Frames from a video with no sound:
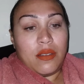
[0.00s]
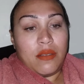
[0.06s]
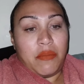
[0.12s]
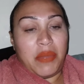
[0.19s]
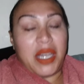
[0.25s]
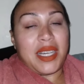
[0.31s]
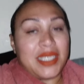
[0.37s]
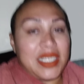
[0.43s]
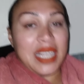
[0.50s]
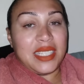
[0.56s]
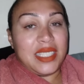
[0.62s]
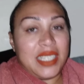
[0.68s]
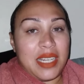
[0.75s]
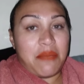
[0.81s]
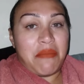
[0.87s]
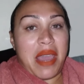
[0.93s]
because they
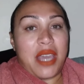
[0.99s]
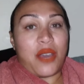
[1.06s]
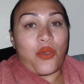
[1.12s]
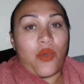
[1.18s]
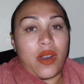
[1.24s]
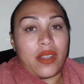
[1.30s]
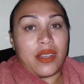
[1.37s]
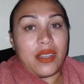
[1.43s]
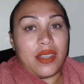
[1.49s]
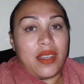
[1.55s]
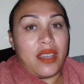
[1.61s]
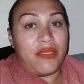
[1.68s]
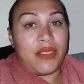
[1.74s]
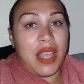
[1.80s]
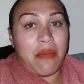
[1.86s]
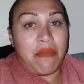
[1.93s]
didn't make one,
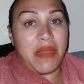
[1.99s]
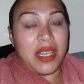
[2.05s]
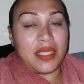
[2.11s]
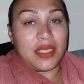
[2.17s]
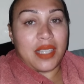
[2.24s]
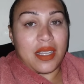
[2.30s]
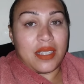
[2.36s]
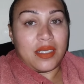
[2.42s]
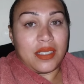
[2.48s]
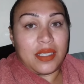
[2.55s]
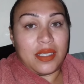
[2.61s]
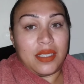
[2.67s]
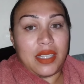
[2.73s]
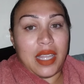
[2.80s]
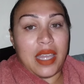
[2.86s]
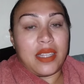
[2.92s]
if that makes
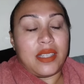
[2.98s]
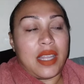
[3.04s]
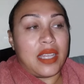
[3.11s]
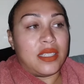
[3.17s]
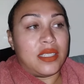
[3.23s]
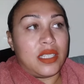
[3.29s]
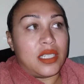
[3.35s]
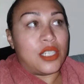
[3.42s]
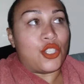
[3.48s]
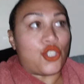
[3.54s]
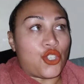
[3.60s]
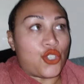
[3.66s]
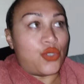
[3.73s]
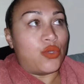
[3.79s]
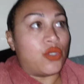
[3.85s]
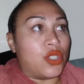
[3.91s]
sense. They didn't
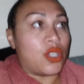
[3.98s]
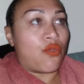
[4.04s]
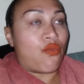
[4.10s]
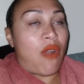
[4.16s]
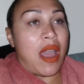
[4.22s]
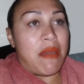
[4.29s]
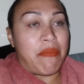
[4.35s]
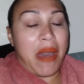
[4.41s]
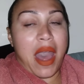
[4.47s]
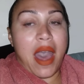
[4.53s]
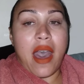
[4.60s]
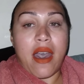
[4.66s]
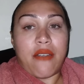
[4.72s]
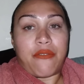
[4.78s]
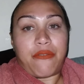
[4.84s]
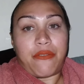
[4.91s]
choose the right
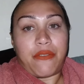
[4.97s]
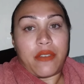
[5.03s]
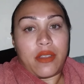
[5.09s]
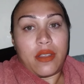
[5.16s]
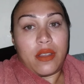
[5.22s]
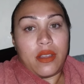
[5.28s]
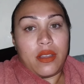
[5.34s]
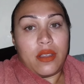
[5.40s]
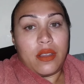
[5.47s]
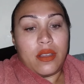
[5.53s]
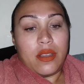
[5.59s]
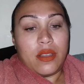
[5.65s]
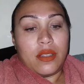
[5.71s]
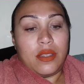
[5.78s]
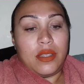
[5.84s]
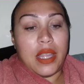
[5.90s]
path.
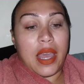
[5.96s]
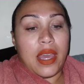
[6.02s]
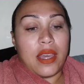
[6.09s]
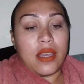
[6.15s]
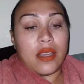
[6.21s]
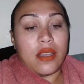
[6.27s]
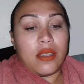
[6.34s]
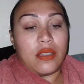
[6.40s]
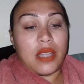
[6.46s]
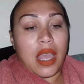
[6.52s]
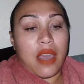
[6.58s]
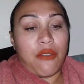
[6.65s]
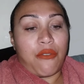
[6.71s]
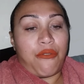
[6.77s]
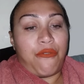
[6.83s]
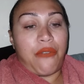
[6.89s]
They
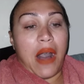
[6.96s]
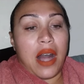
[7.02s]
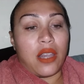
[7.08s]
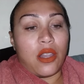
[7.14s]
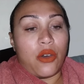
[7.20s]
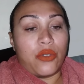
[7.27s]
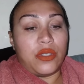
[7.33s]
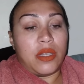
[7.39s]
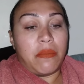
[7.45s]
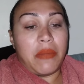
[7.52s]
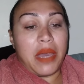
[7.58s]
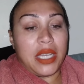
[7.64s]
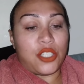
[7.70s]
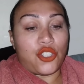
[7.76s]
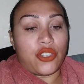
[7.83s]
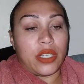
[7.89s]
followed the
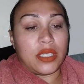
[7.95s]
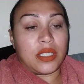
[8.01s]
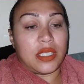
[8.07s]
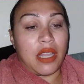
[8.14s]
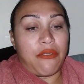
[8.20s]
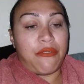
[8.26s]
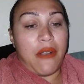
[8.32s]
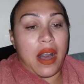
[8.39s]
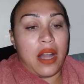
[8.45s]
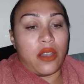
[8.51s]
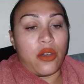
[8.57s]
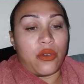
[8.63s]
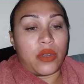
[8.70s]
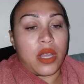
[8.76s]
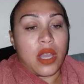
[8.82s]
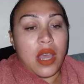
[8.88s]
matrix. They
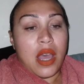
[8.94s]
followed,